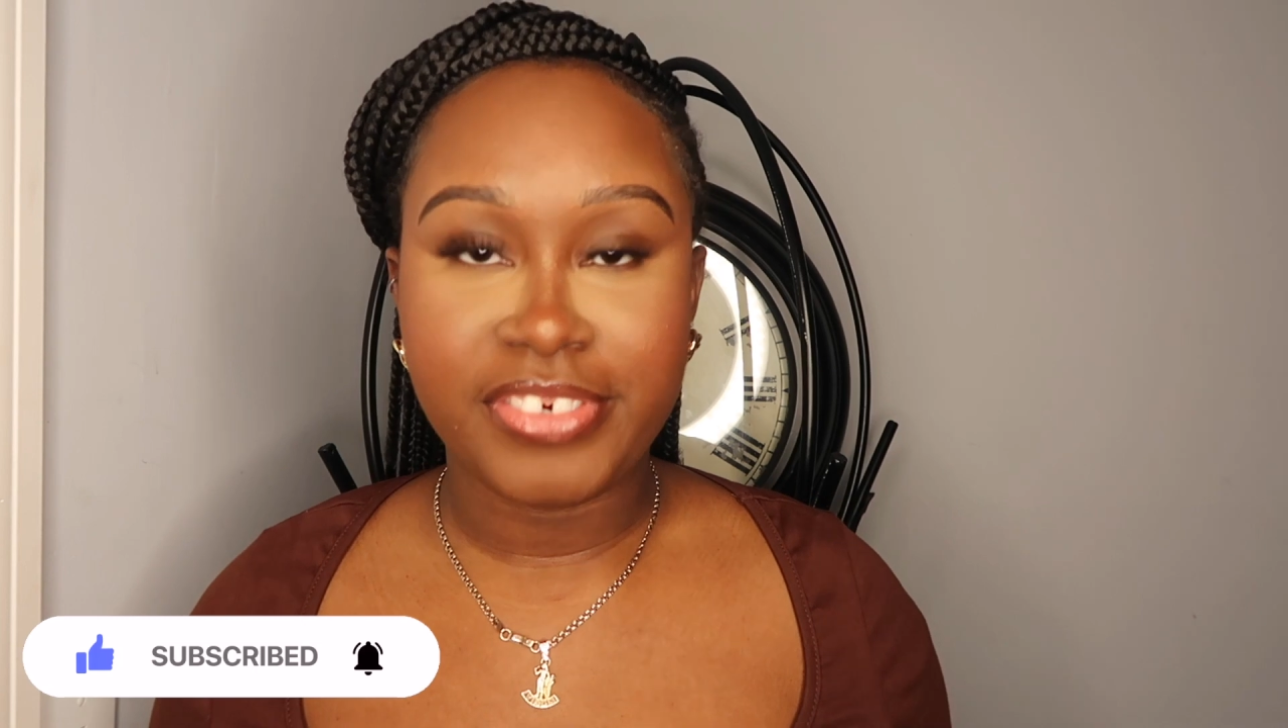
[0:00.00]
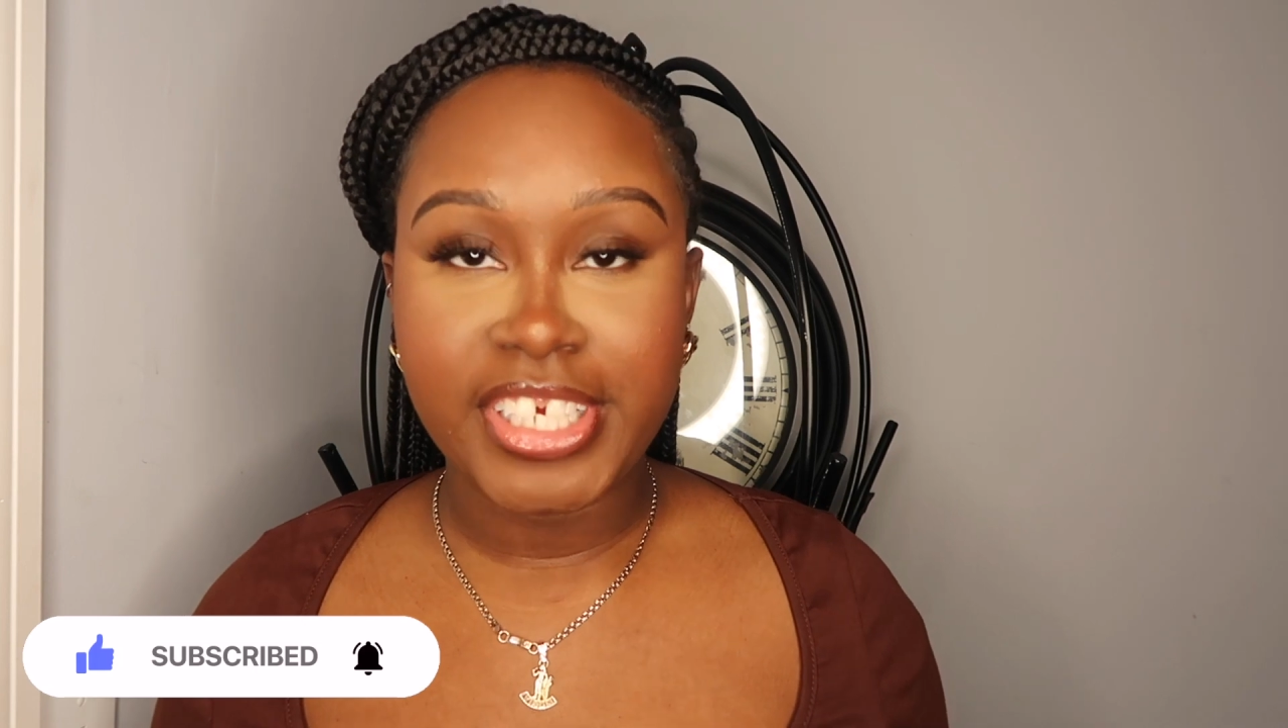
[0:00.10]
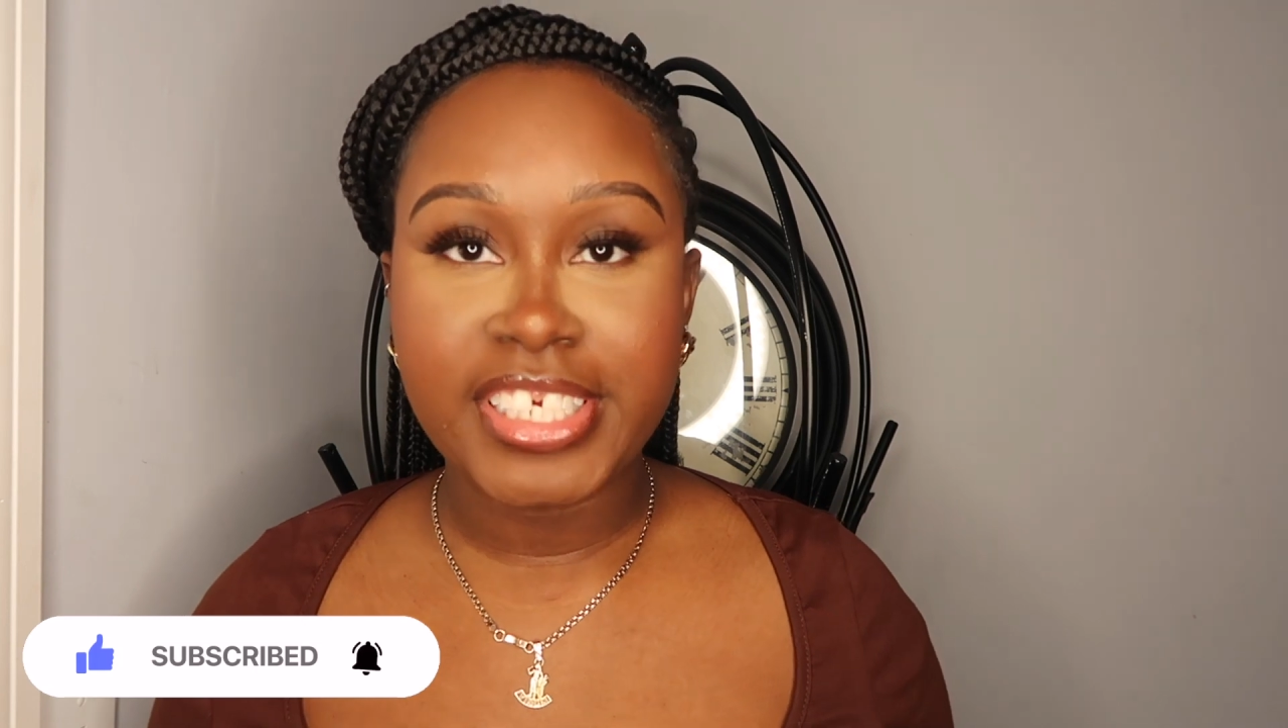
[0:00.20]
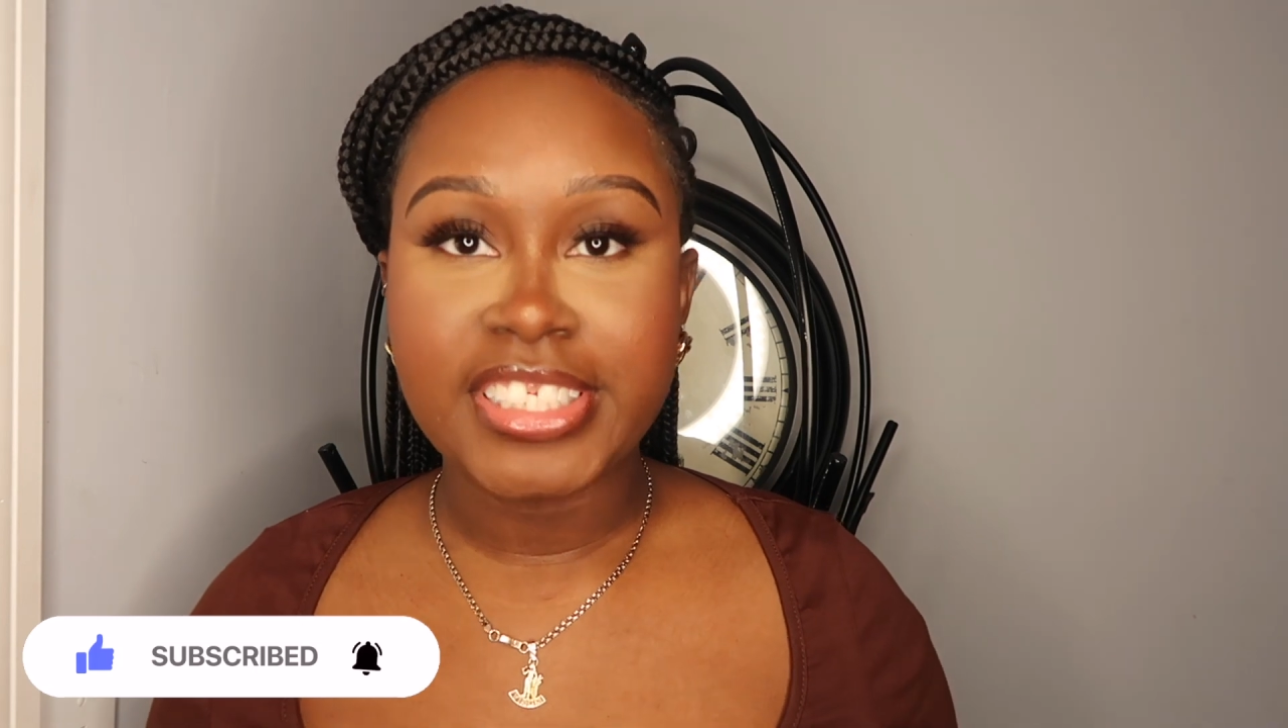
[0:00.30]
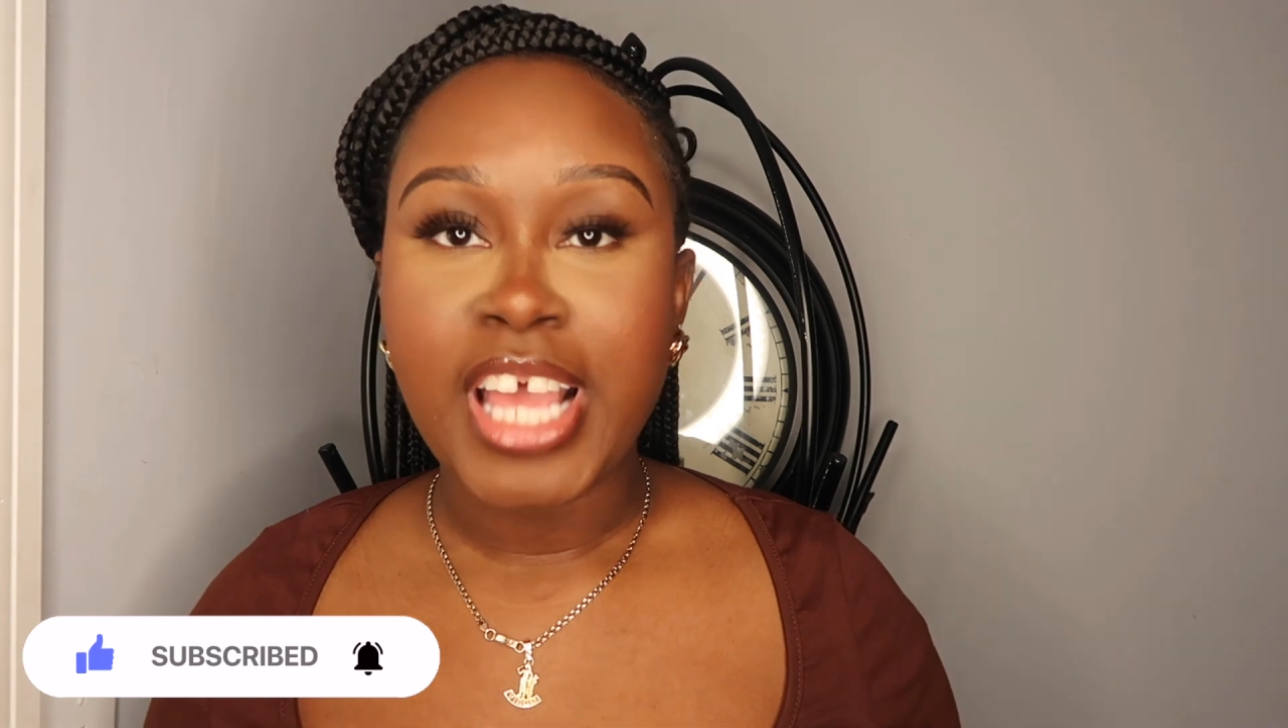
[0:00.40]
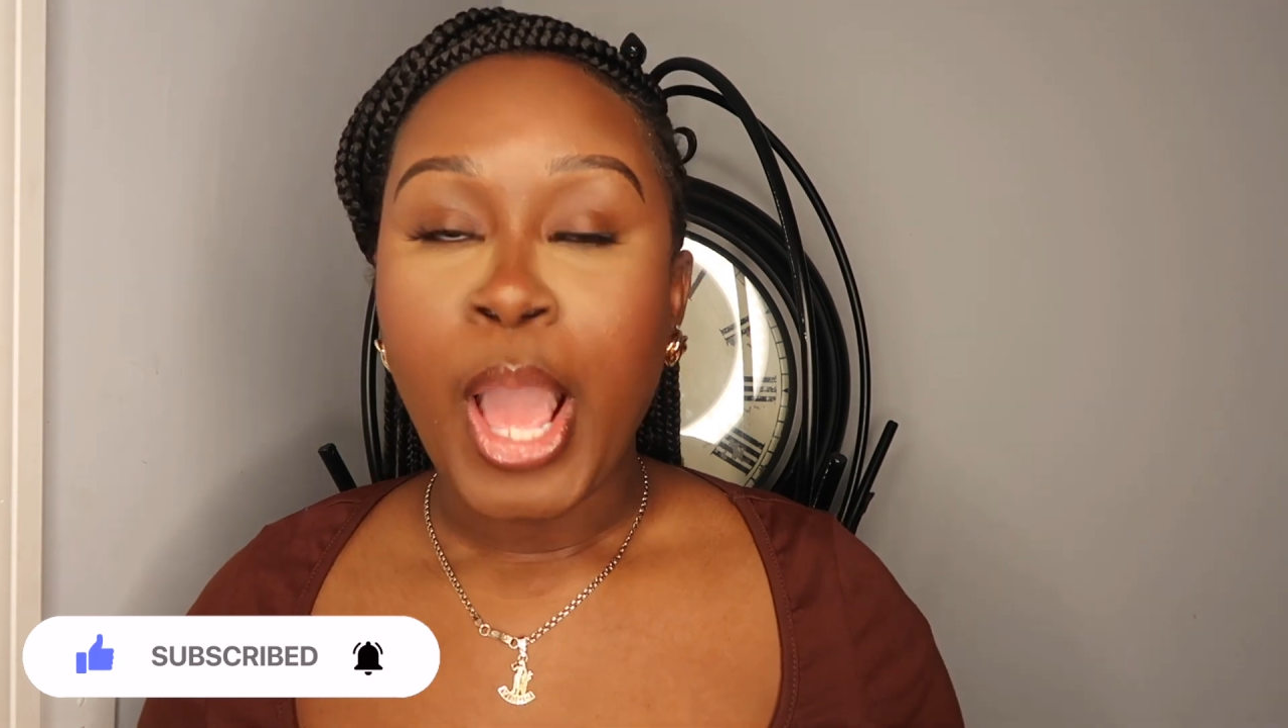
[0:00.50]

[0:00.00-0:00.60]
fix,